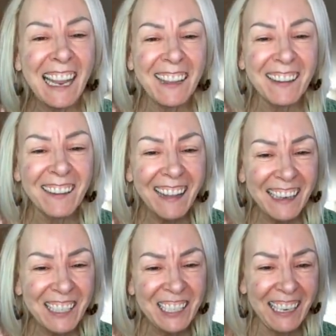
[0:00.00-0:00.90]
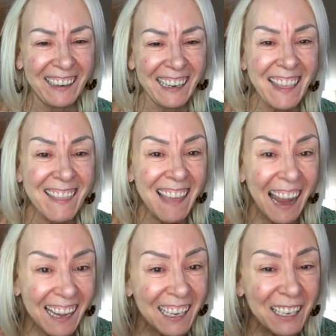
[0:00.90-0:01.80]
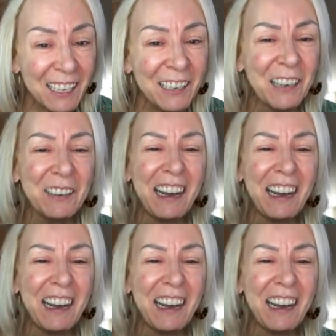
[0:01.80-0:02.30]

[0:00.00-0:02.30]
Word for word: Ethel and Shelly. Thank you.